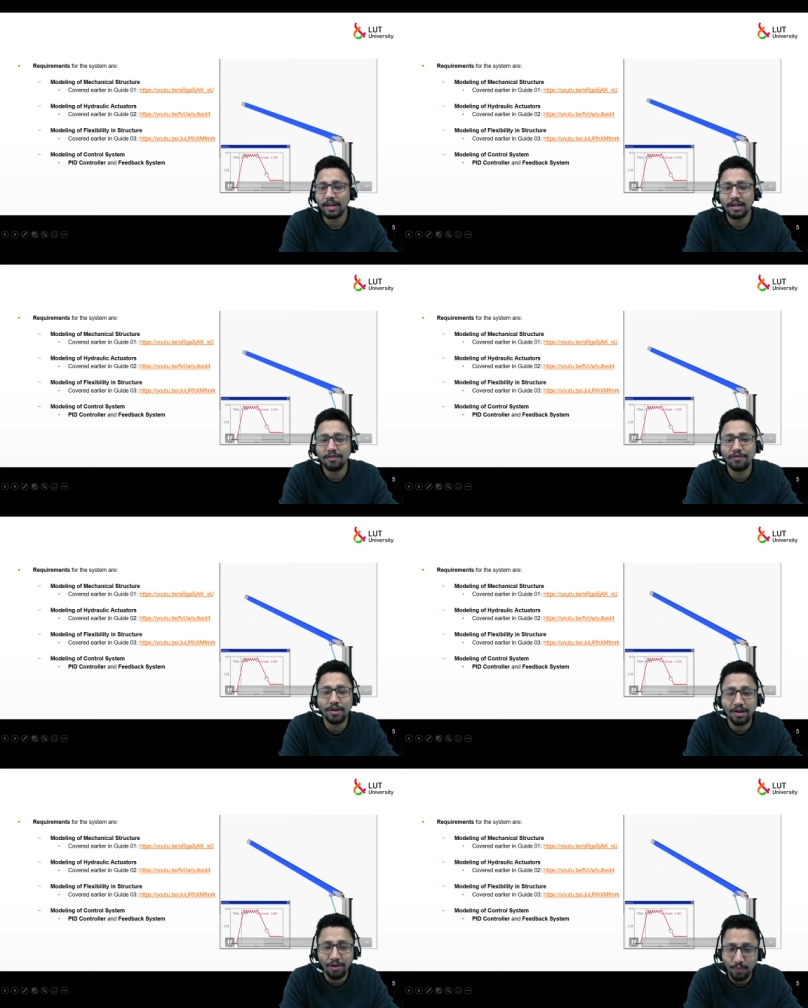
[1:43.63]

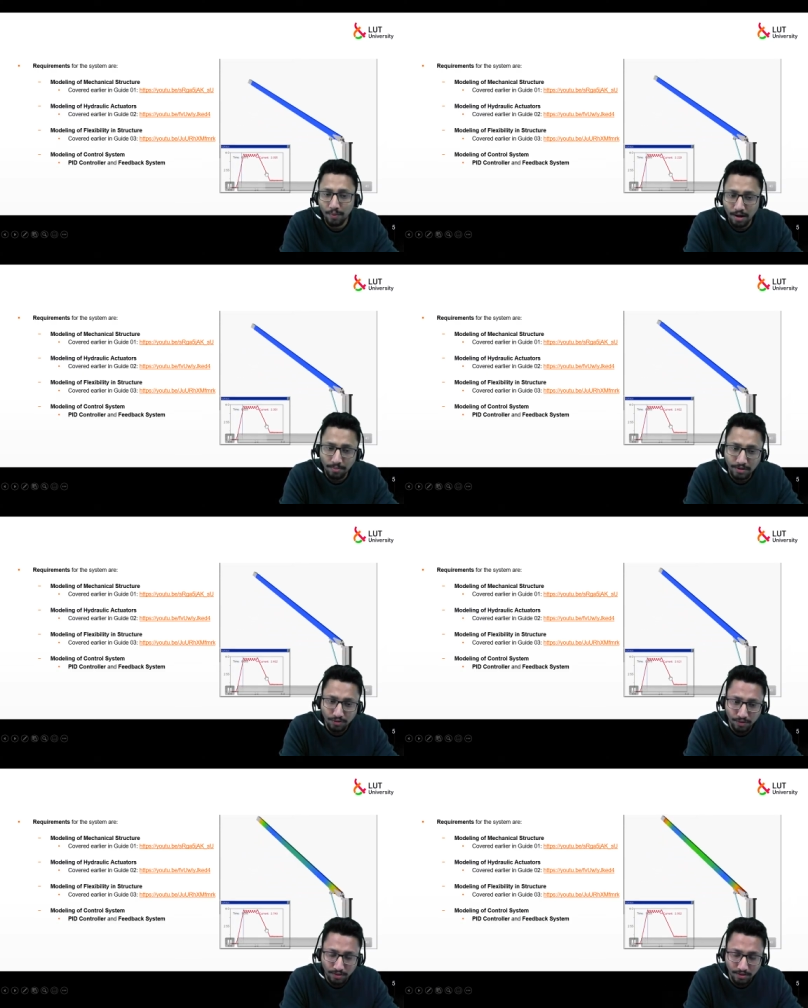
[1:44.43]
different requirements
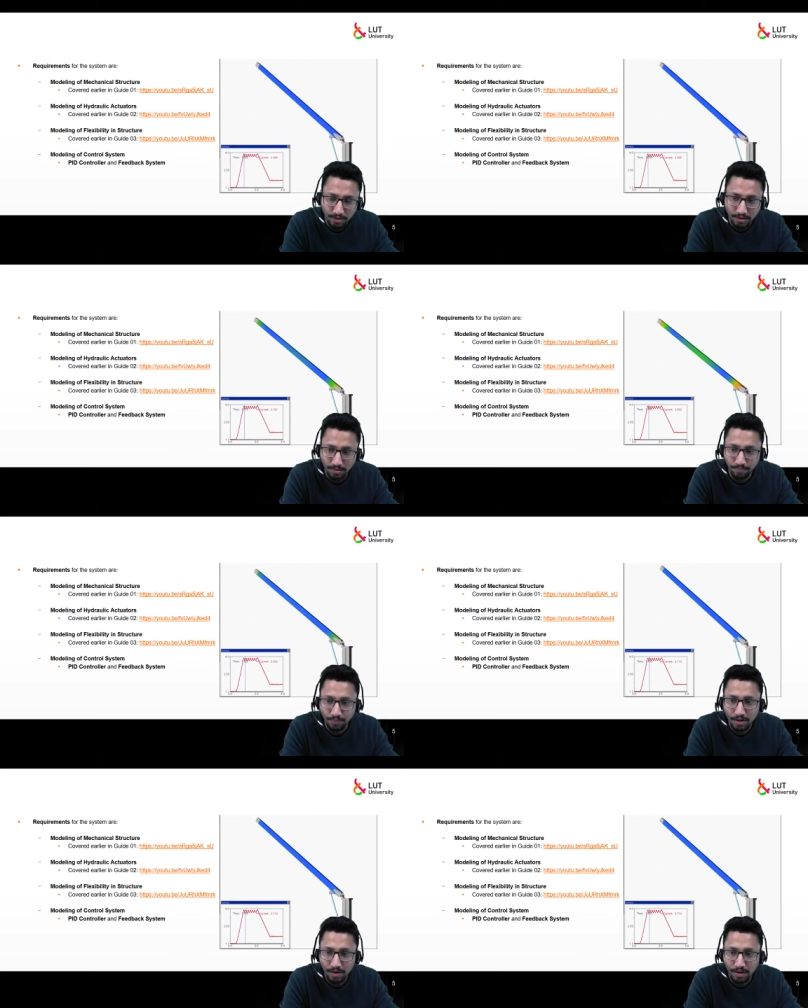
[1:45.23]
for the system.